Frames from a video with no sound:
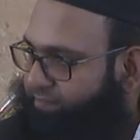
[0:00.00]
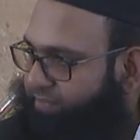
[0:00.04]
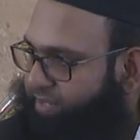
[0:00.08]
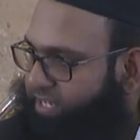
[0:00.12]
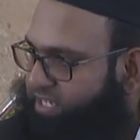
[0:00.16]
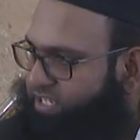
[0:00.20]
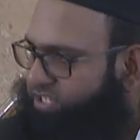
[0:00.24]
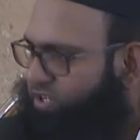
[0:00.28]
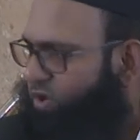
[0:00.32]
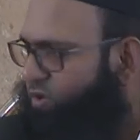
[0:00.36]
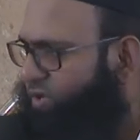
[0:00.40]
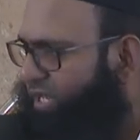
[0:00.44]

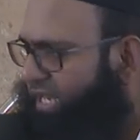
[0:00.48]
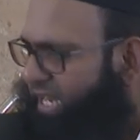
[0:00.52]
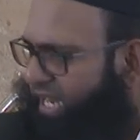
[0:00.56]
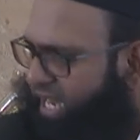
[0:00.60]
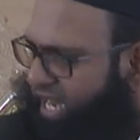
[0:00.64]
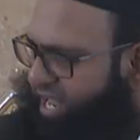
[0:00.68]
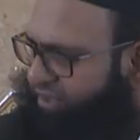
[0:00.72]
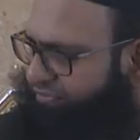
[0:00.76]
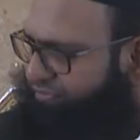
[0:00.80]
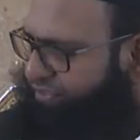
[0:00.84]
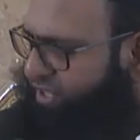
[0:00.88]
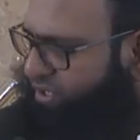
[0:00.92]
he's totally
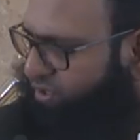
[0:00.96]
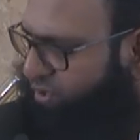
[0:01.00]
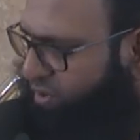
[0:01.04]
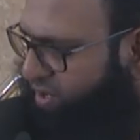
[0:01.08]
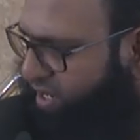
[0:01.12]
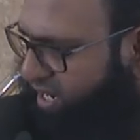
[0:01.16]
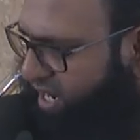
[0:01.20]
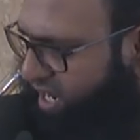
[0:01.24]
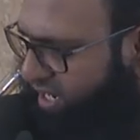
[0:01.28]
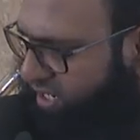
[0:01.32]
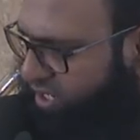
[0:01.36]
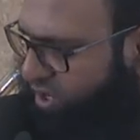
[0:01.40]
left the
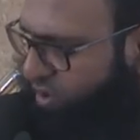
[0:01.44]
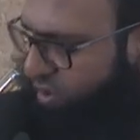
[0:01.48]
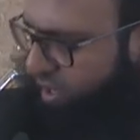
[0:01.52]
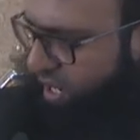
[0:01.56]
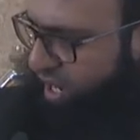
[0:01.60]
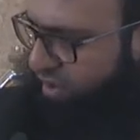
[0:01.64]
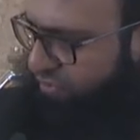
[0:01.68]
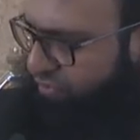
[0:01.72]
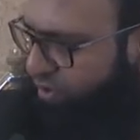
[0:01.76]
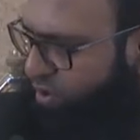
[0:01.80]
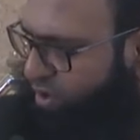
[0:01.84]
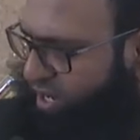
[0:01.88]
dunya,
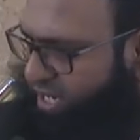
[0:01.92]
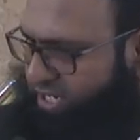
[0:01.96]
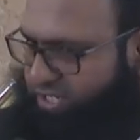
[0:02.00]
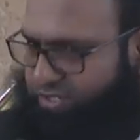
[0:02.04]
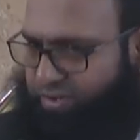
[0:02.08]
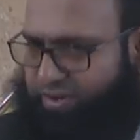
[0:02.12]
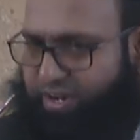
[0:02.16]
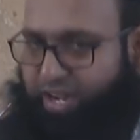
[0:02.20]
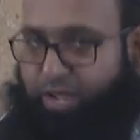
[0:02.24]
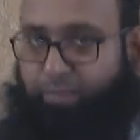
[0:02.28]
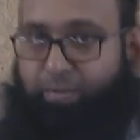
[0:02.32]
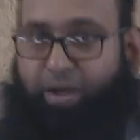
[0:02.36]
totally
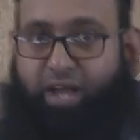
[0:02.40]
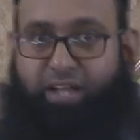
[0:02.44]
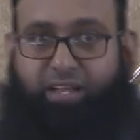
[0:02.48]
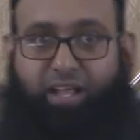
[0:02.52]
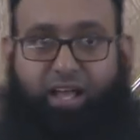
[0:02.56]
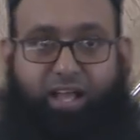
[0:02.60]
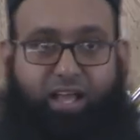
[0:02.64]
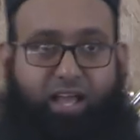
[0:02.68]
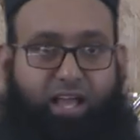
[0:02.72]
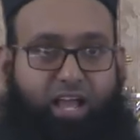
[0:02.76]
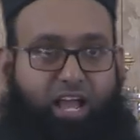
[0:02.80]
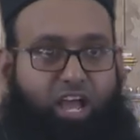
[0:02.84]
focused on
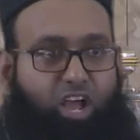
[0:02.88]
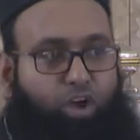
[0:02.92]
ibadah,